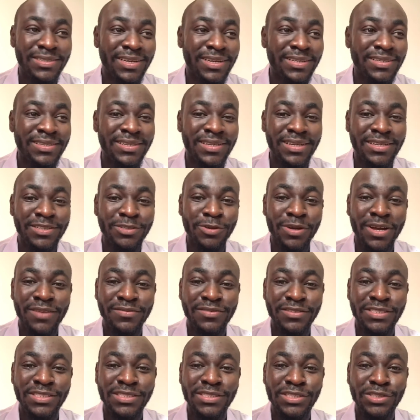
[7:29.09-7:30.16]
and then you have a
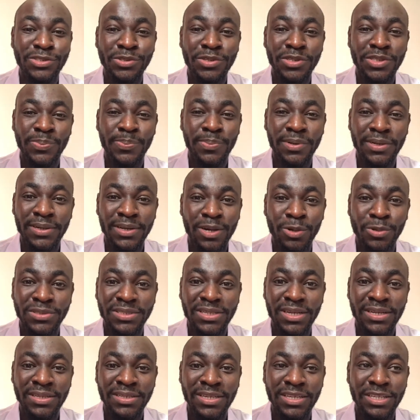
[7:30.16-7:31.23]
serious burnout
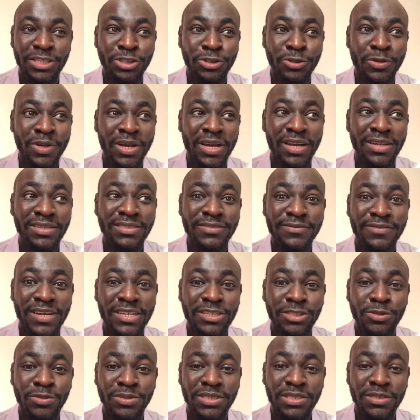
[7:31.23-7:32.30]
and then you can't find
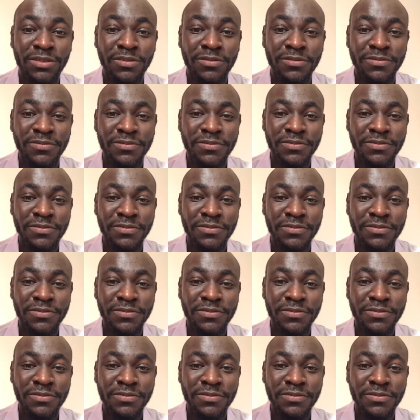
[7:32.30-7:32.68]
yourself.